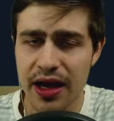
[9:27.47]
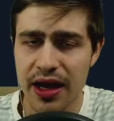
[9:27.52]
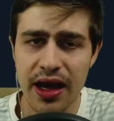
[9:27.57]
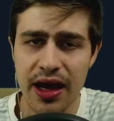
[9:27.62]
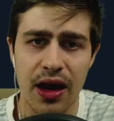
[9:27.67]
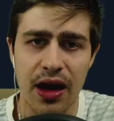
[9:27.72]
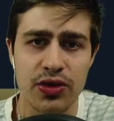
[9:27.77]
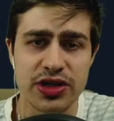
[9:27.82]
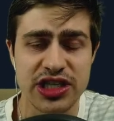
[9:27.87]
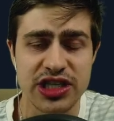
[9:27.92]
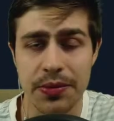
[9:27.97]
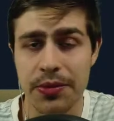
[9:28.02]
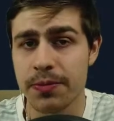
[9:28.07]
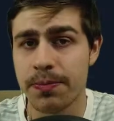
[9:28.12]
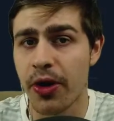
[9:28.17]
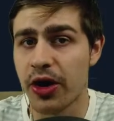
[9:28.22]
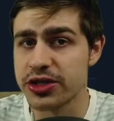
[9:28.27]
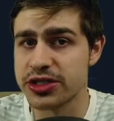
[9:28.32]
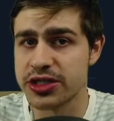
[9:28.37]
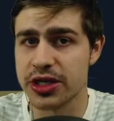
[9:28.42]
or someone
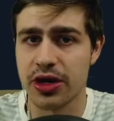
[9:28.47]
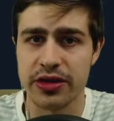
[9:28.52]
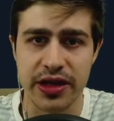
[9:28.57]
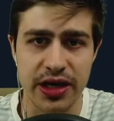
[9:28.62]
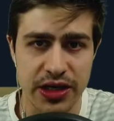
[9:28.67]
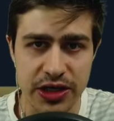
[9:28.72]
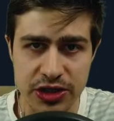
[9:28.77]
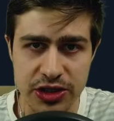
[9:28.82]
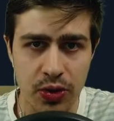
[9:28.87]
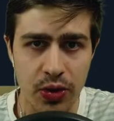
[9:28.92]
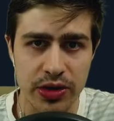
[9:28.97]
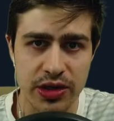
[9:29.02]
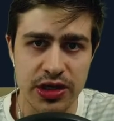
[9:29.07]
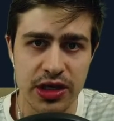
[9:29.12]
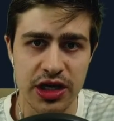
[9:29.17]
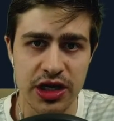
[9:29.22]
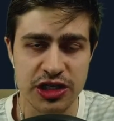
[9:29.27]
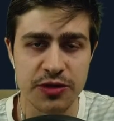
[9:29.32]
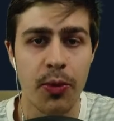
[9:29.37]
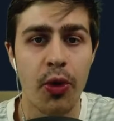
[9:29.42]
posted on the Discord
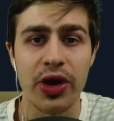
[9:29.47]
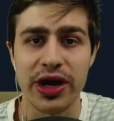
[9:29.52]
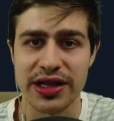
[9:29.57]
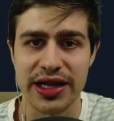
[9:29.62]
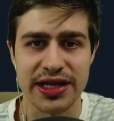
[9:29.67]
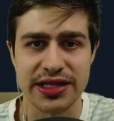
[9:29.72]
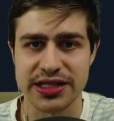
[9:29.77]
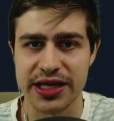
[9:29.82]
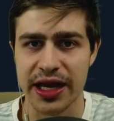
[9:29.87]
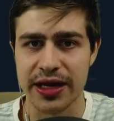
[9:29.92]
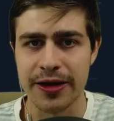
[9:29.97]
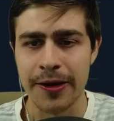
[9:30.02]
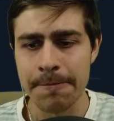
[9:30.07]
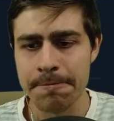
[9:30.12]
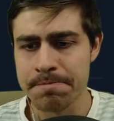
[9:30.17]
this morning, they said